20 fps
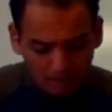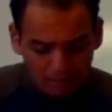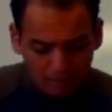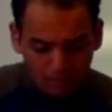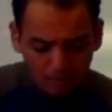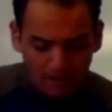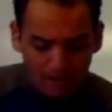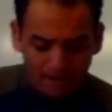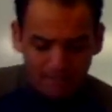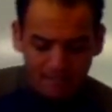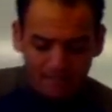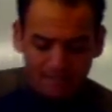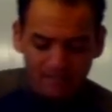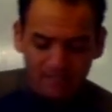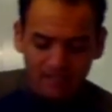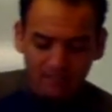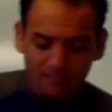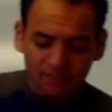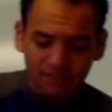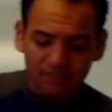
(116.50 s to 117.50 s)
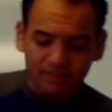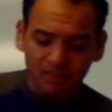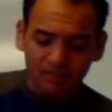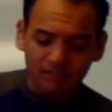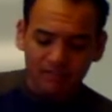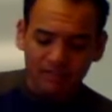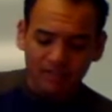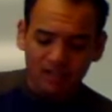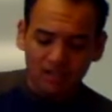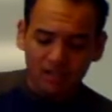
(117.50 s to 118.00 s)
Private Sector
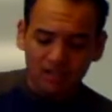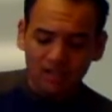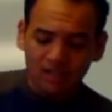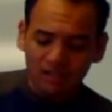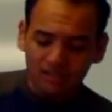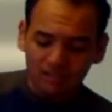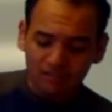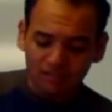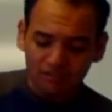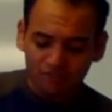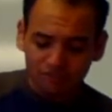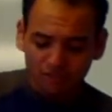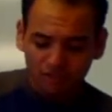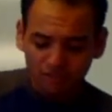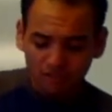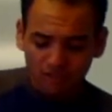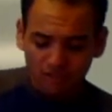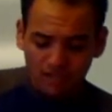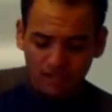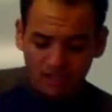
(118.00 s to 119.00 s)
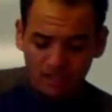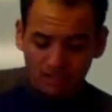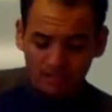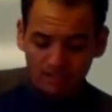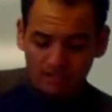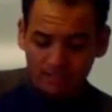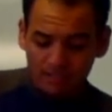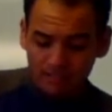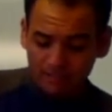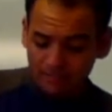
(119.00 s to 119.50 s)
Survey on Cost Control.
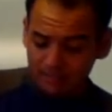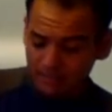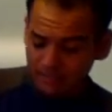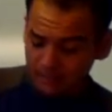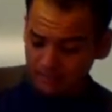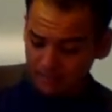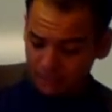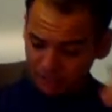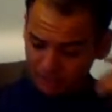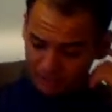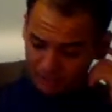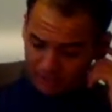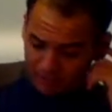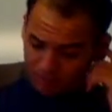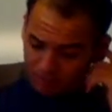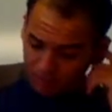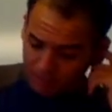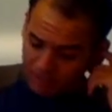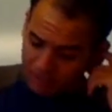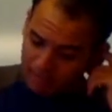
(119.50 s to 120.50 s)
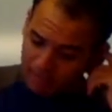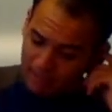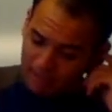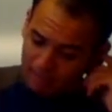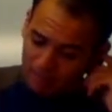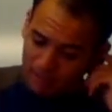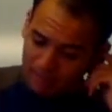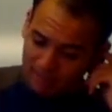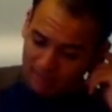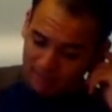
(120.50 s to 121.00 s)
It's a commission appointed by
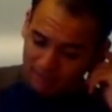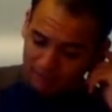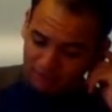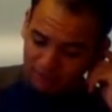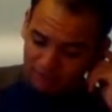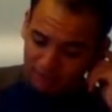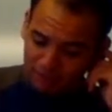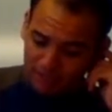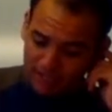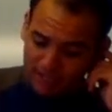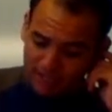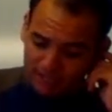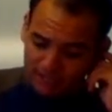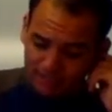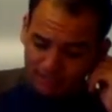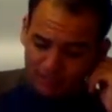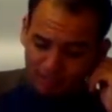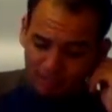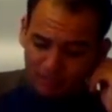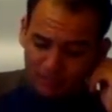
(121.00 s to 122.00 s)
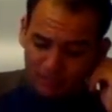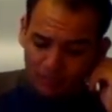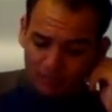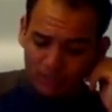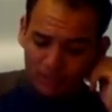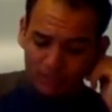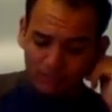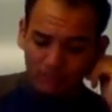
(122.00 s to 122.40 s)
President Reagan, which